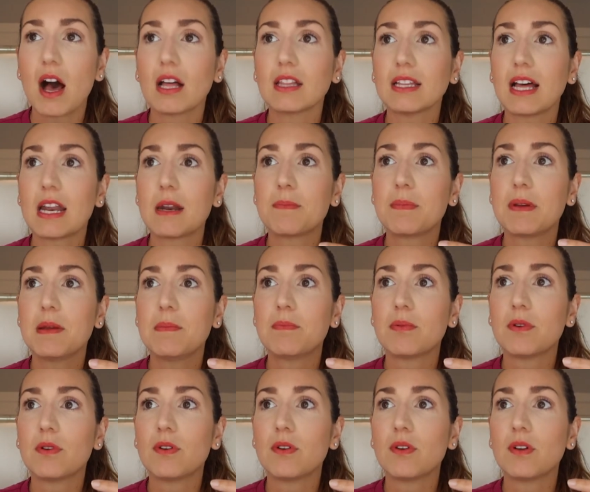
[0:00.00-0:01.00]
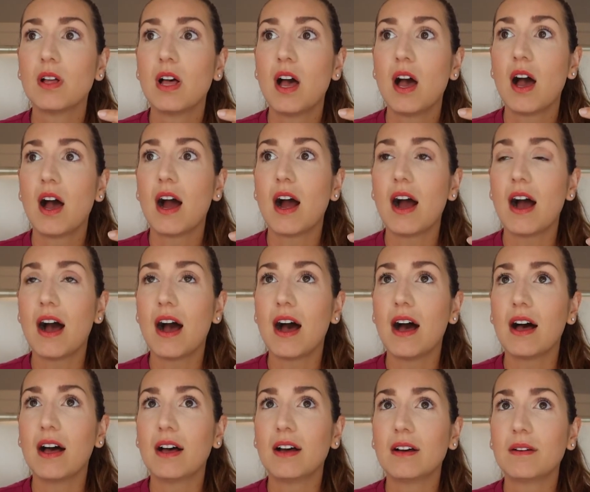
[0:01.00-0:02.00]
a lot of people
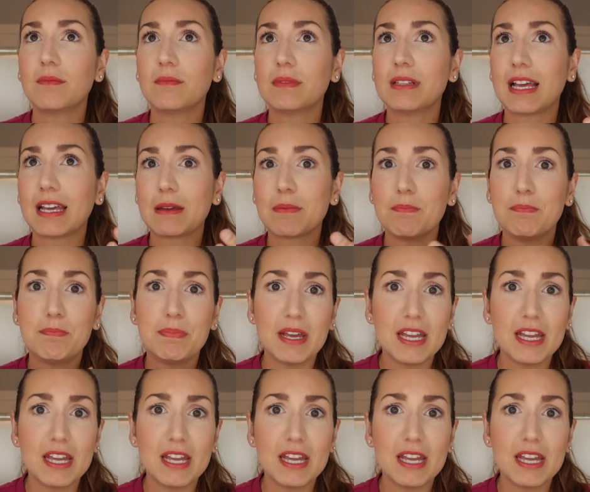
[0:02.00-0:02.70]
like